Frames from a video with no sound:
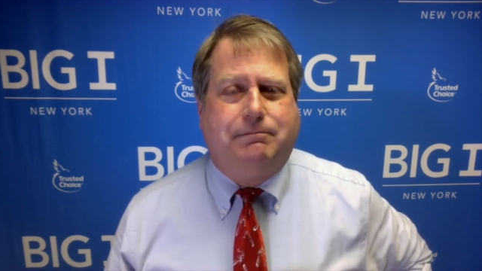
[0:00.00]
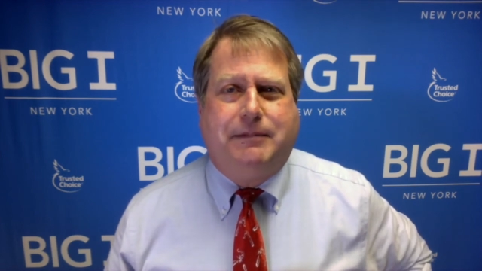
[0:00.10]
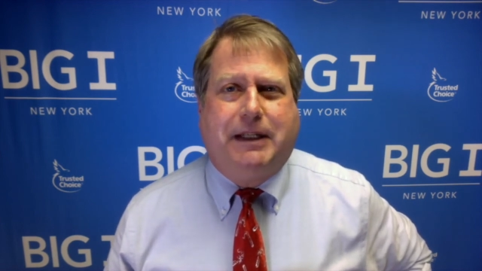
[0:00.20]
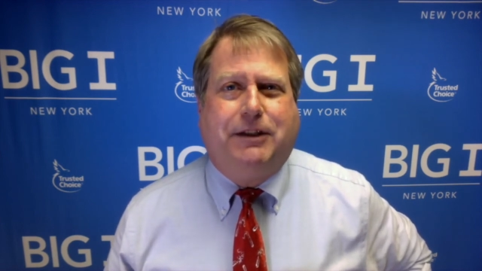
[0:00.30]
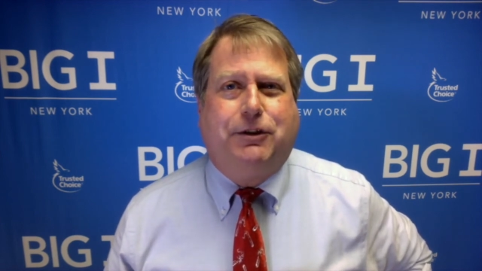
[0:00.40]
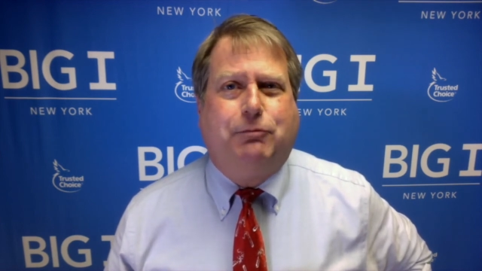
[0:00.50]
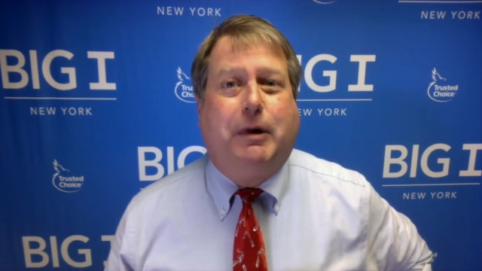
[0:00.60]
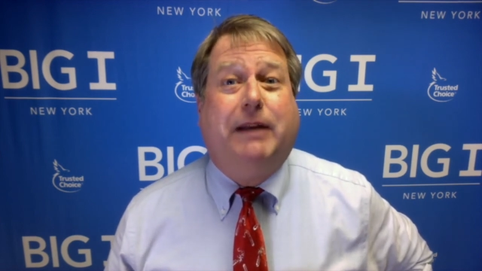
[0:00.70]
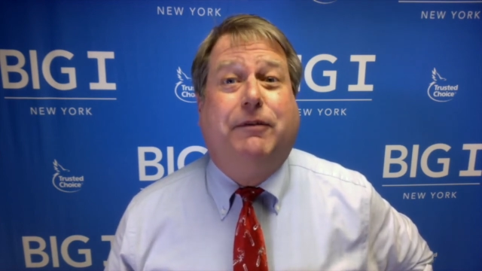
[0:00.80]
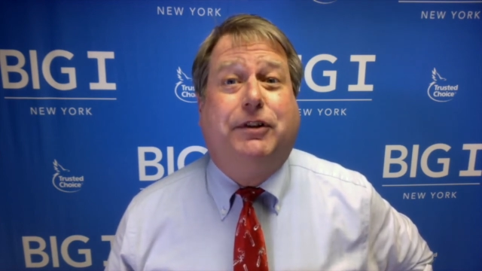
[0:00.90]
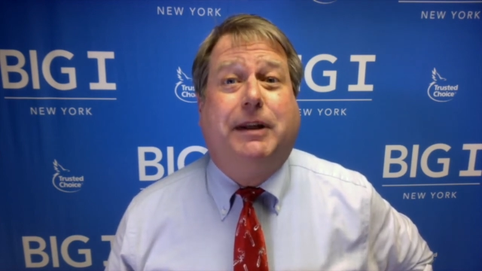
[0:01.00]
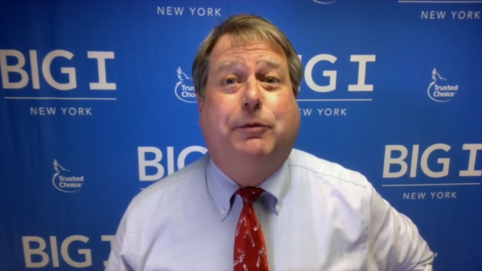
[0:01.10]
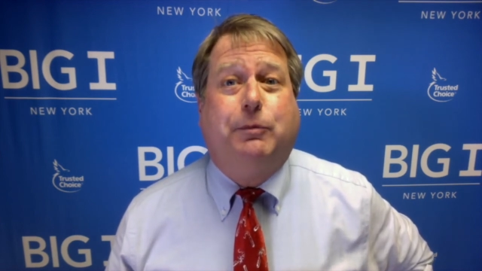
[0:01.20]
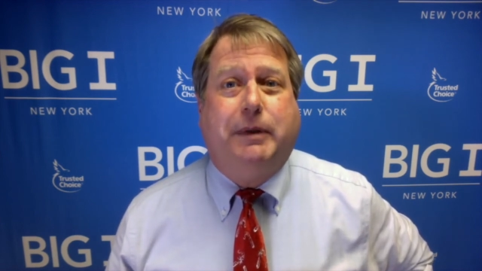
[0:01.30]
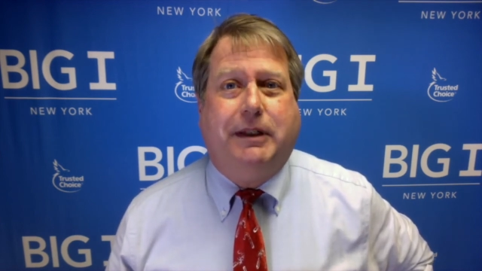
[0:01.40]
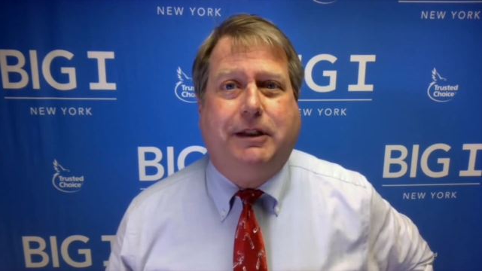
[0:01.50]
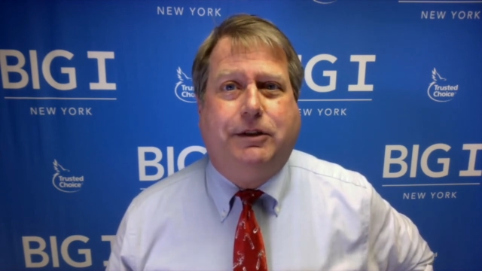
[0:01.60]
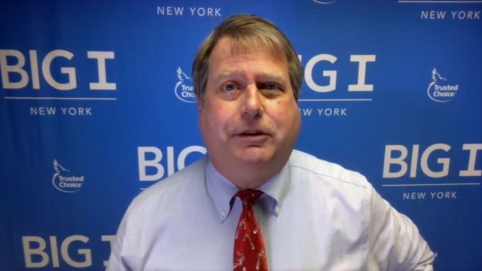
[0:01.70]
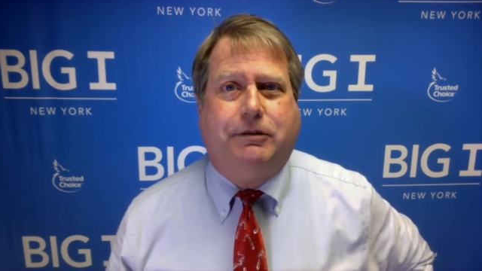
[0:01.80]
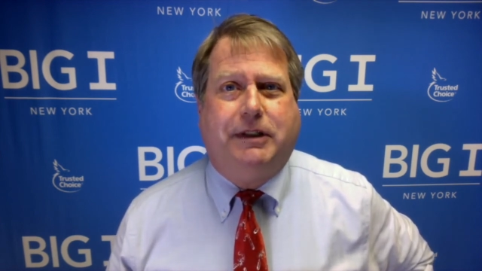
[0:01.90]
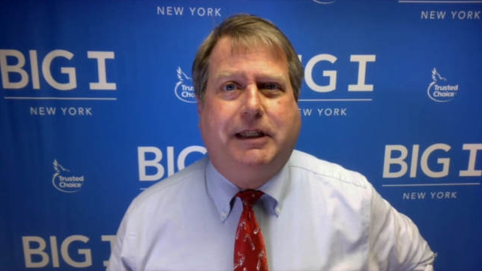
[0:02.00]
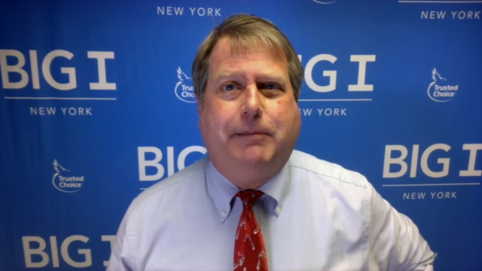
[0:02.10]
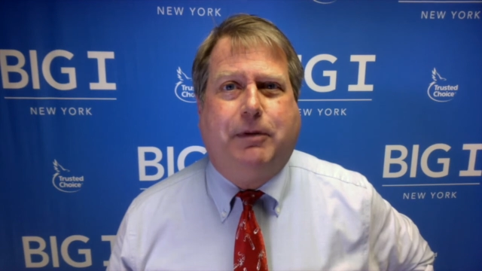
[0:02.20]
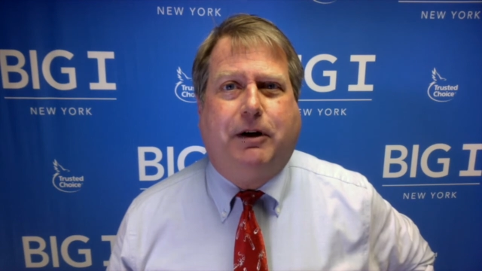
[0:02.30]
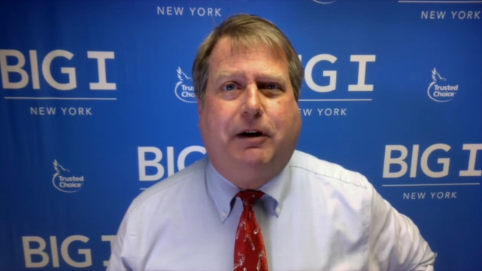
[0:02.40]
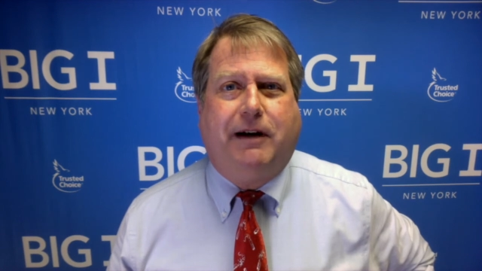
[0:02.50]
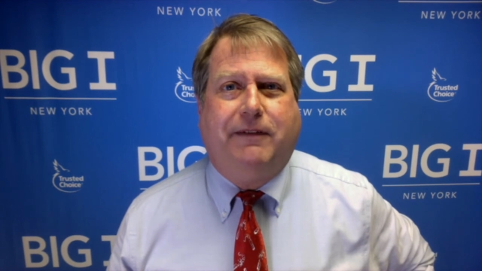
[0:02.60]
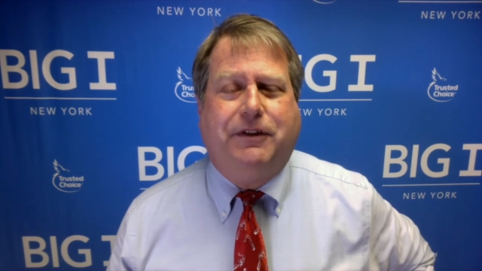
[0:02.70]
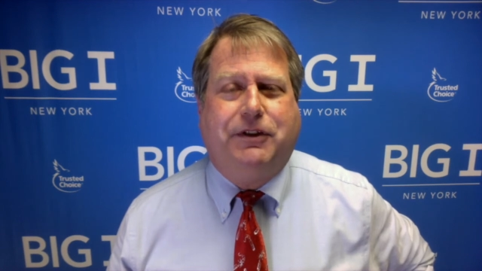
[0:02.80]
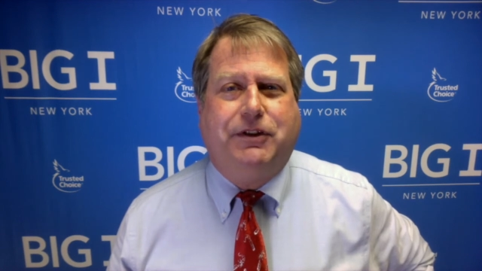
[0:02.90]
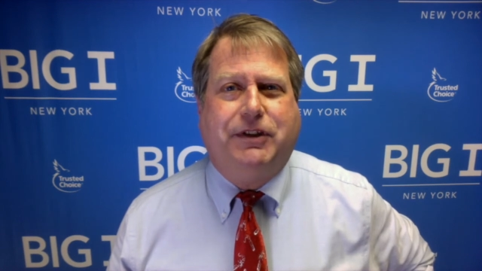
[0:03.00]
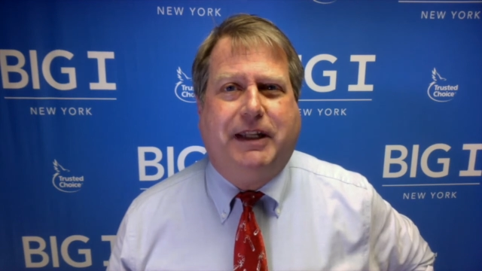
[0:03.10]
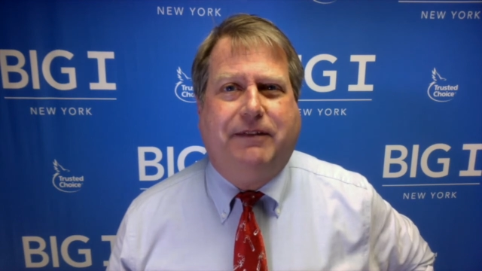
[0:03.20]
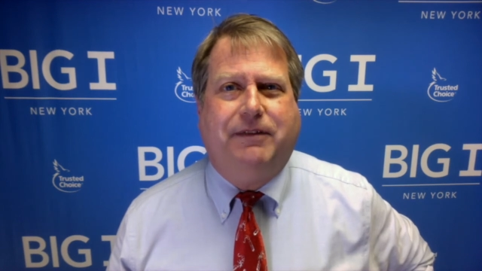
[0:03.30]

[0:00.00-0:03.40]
take whatever steps we need to keep our offices safe